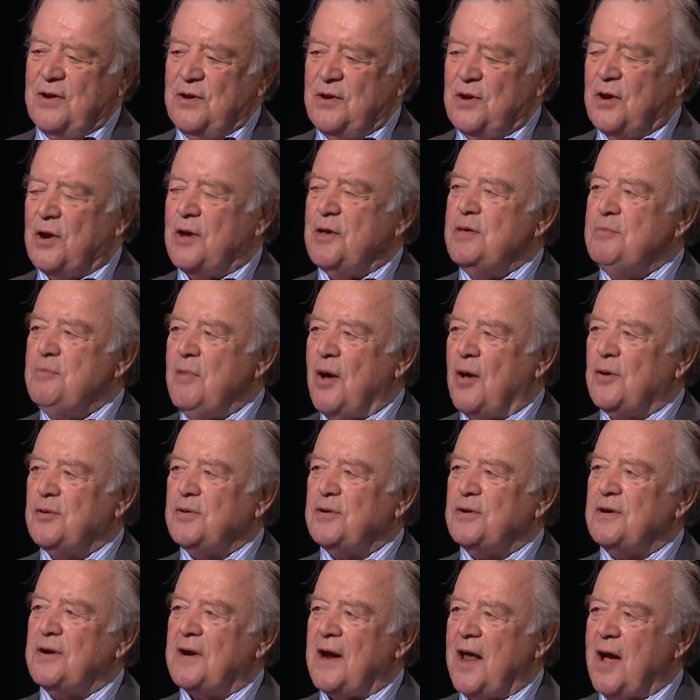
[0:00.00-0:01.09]
you know, the
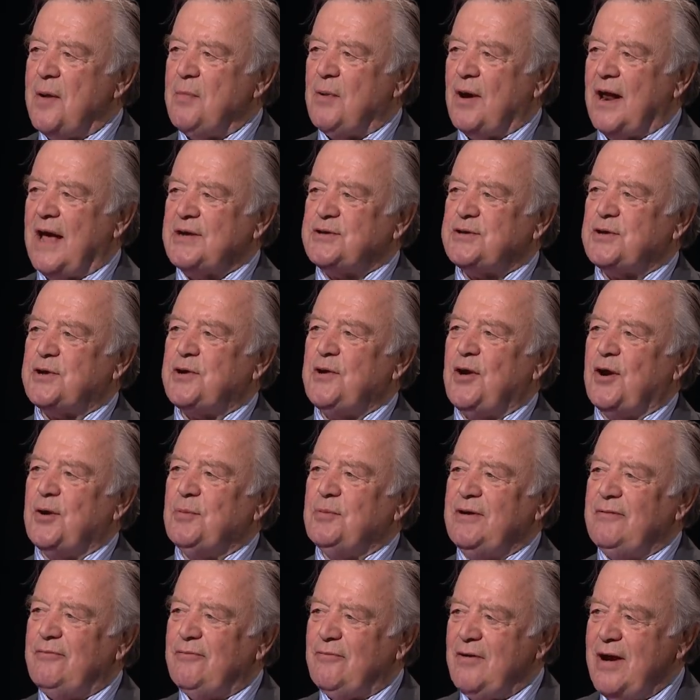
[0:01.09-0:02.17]
modern globalised
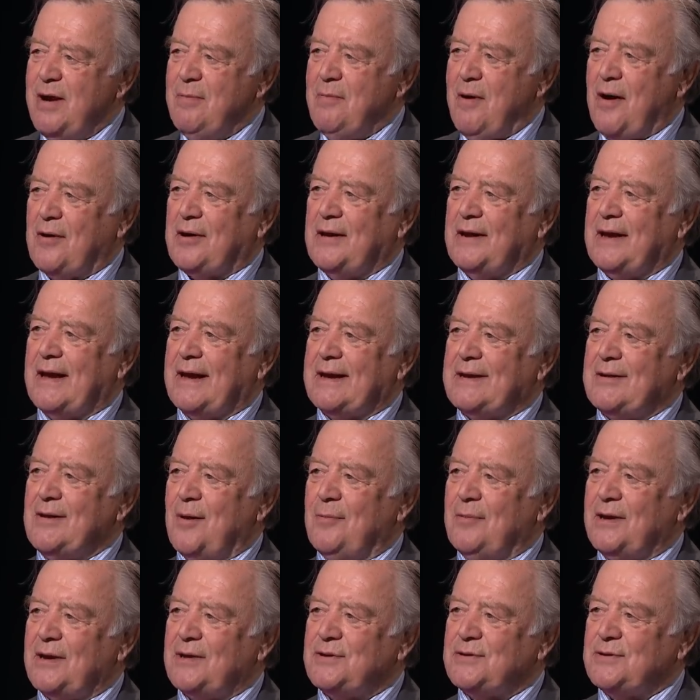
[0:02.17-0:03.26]
economy, free market
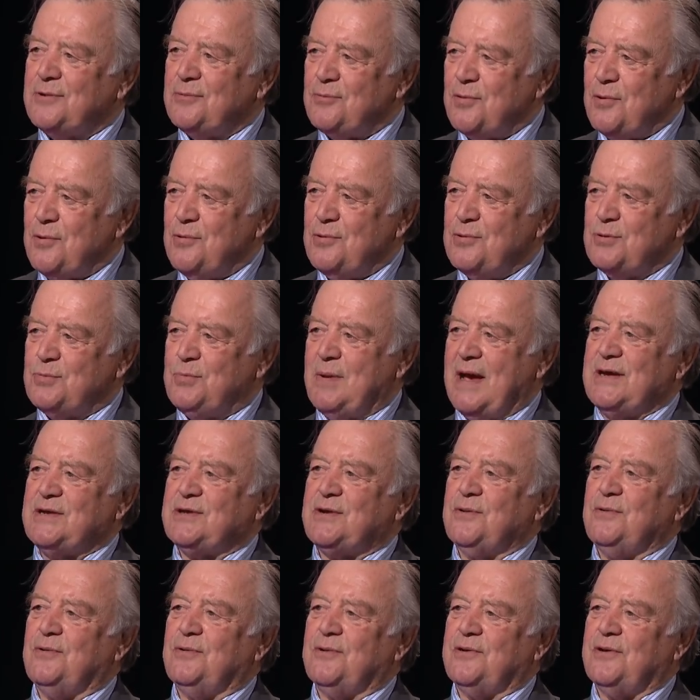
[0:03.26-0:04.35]
economics, the rules-based
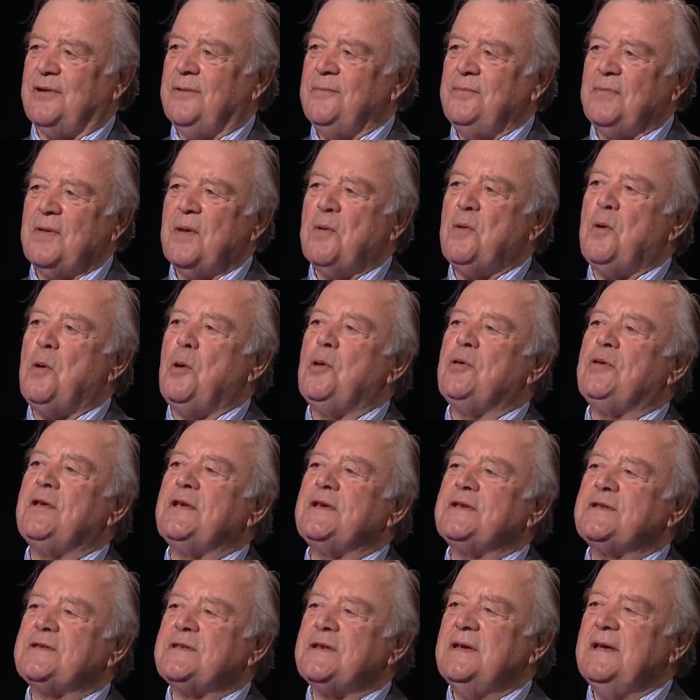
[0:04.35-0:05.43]
order, all
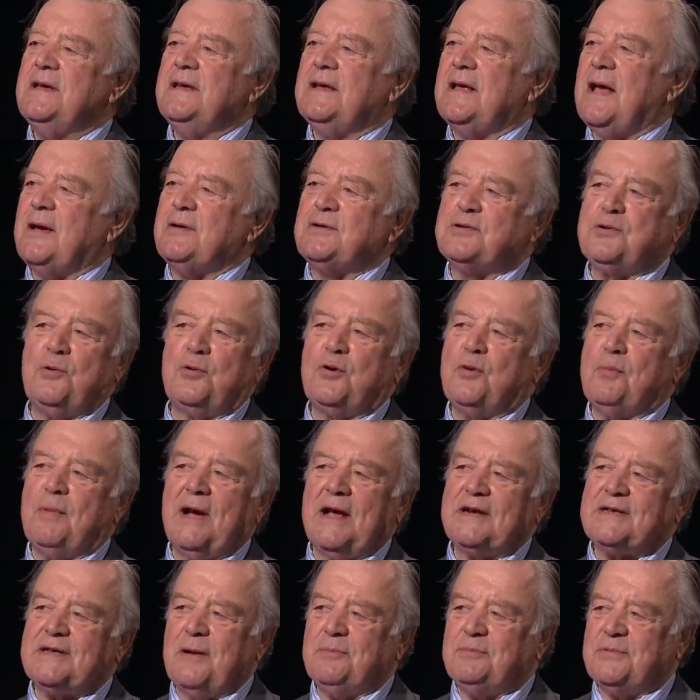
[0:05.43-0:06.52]
things I was talking
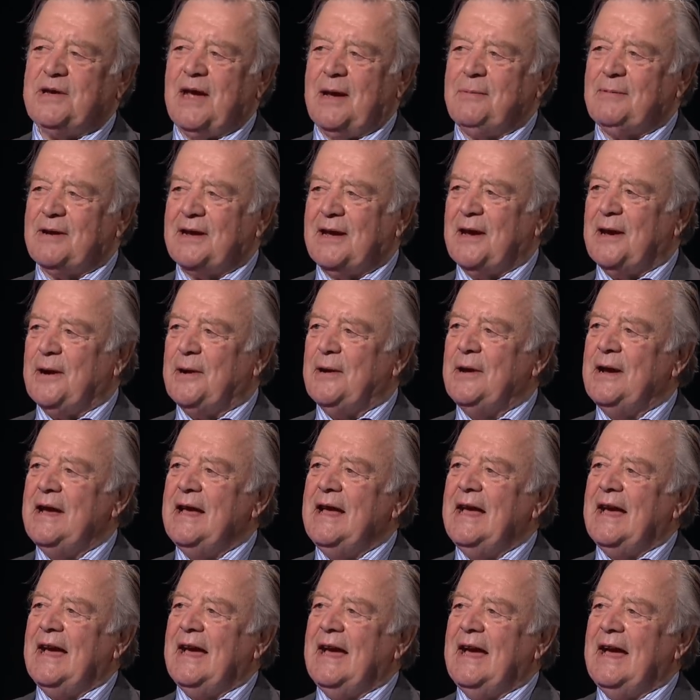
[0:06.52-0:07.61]
about some time ago,
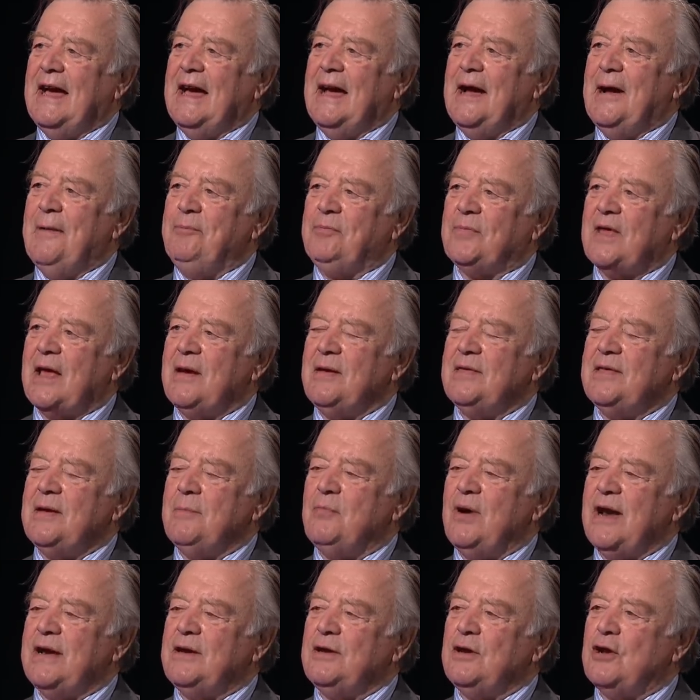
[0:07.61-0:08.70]
um, that
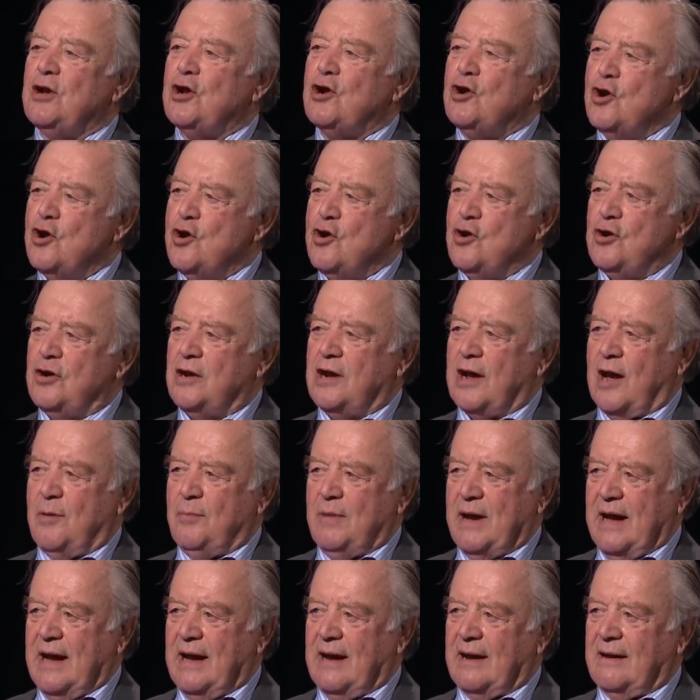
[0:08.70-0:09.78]
Britain could go
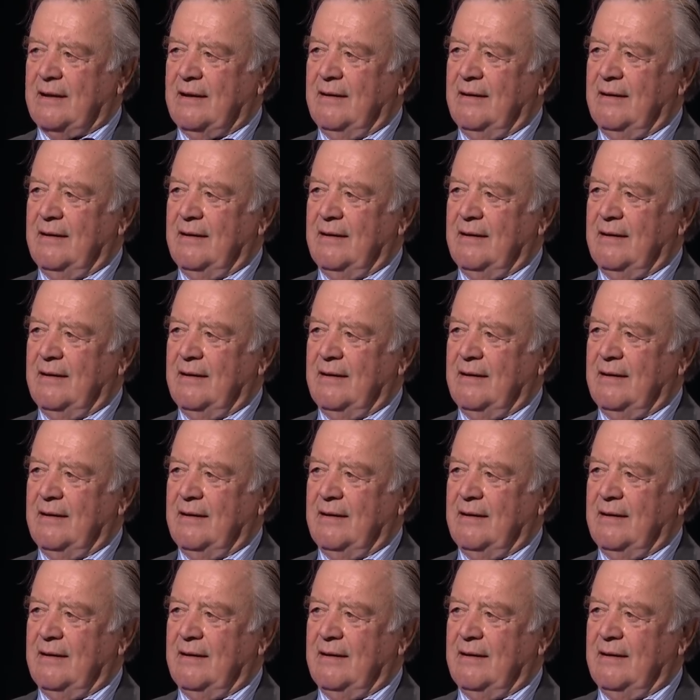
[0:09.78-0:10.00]
back